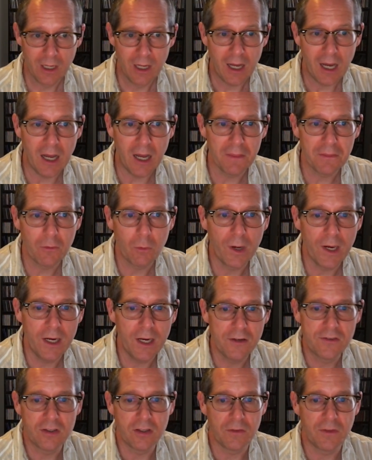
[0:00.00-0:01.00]
on the way
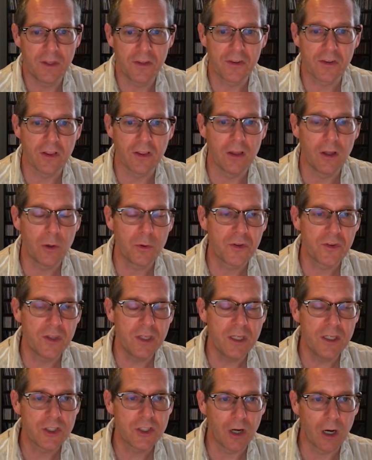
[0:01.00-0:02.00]
to this low
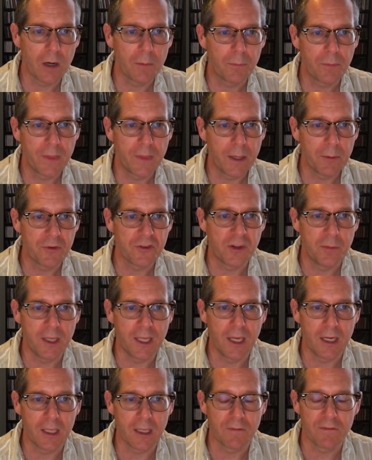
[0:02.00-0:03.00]
C sharp. That was the
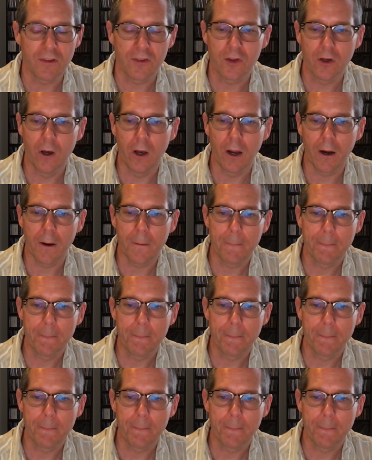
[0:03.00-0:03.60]
beginning of the song.